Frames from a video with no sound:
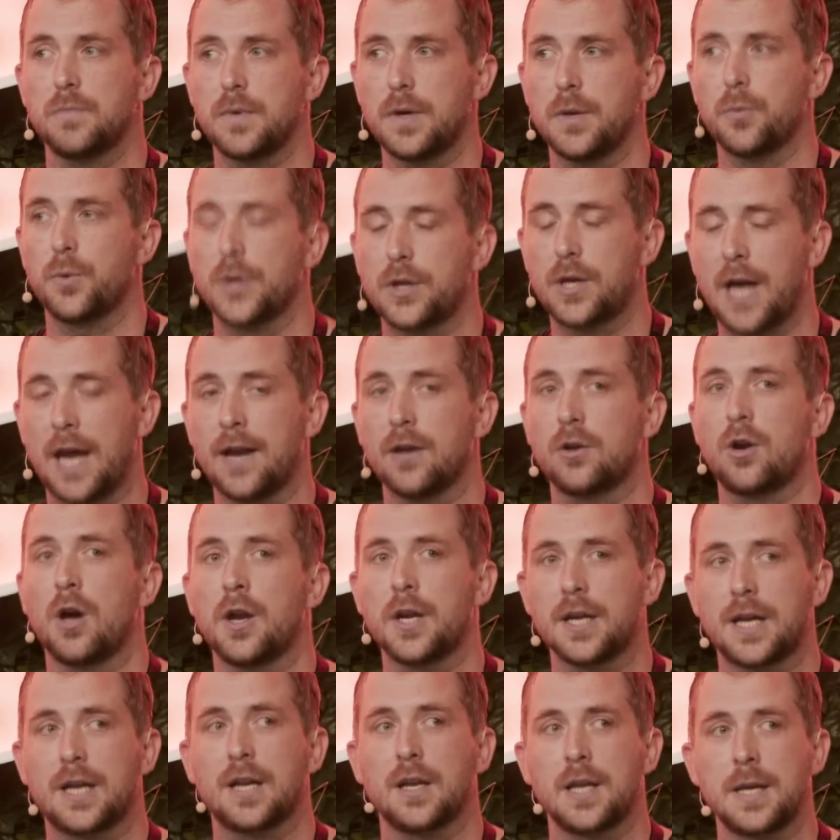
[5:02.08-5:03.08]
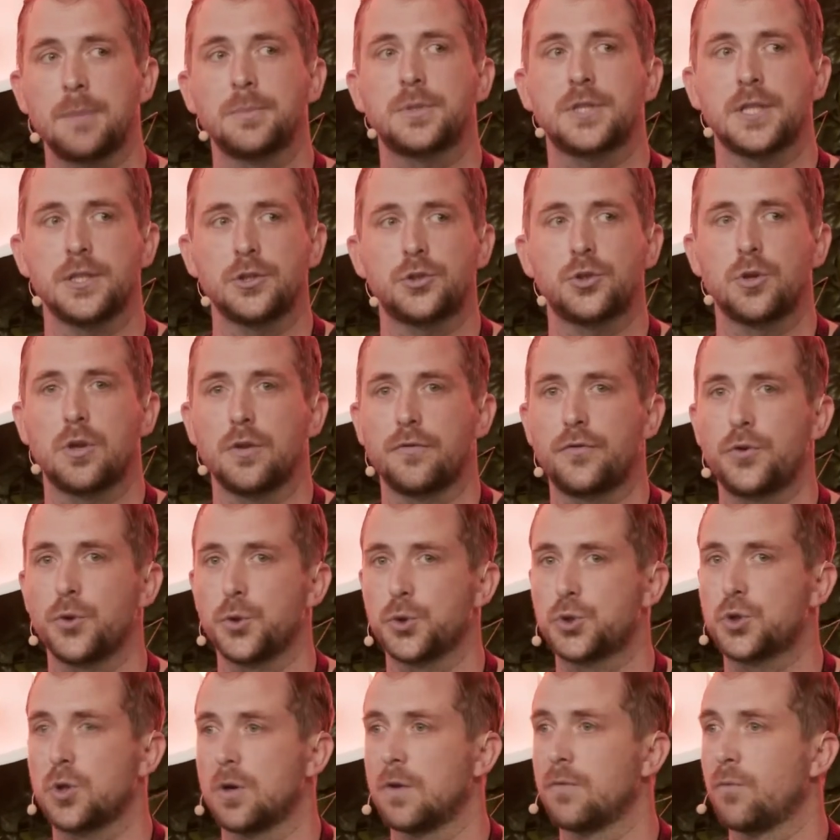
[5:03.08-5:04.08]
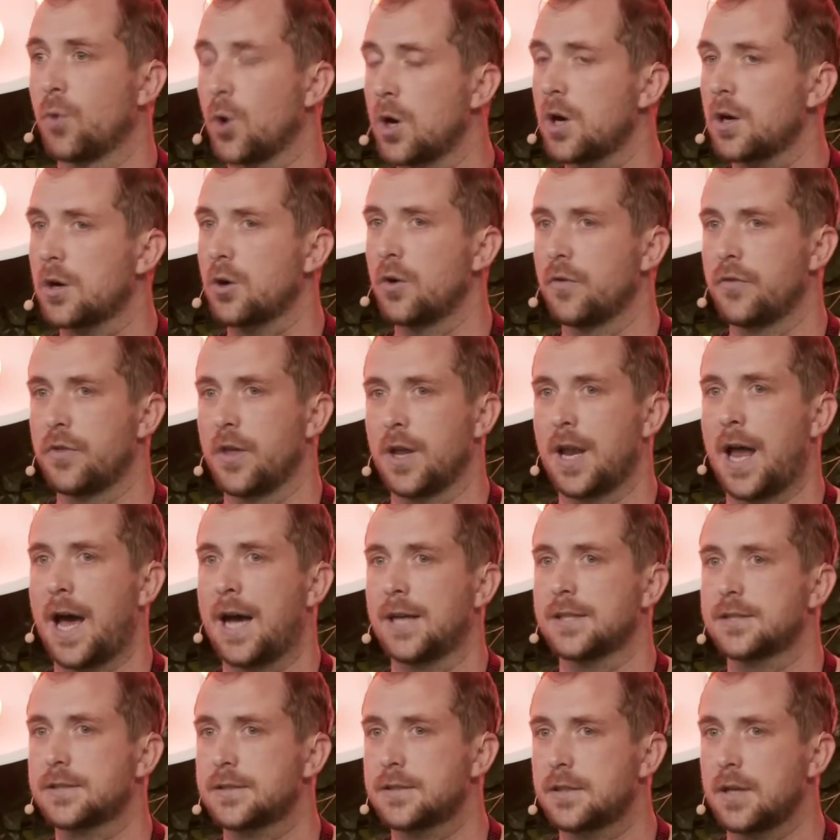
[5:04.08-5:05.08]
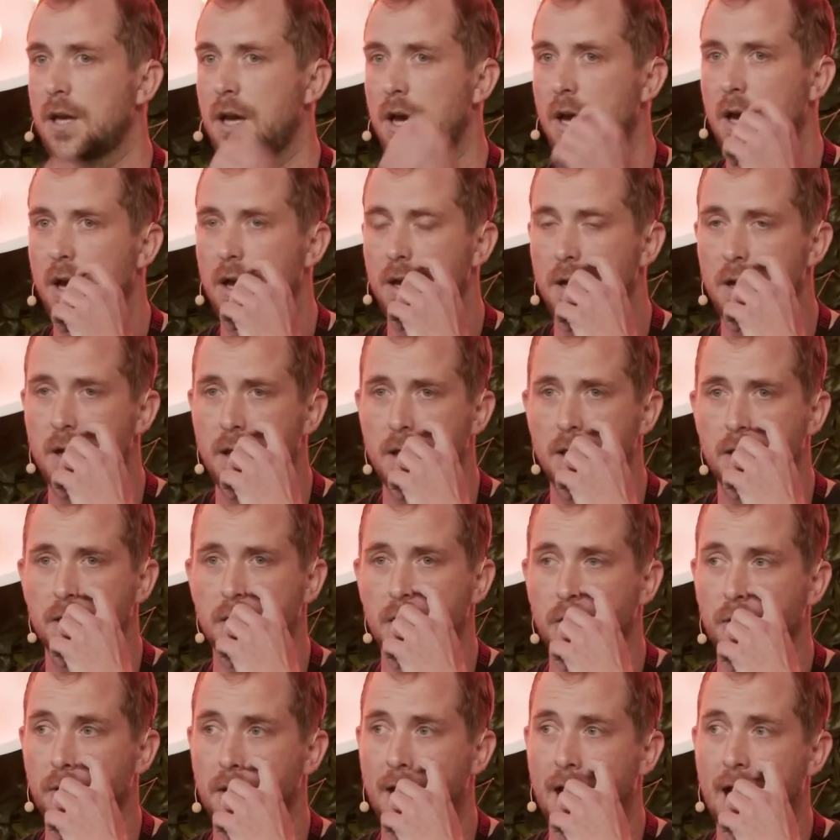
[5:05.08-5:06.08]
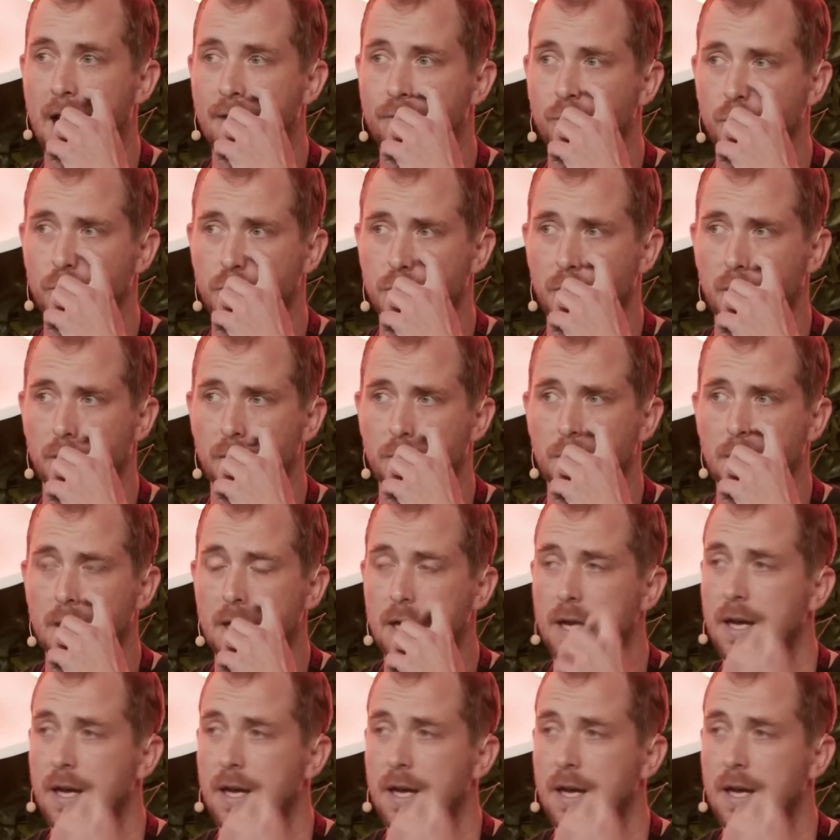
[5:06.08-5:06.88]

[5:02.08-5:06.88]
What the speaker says: we kind of got a glimpse into the future of work over the last year and a half or so.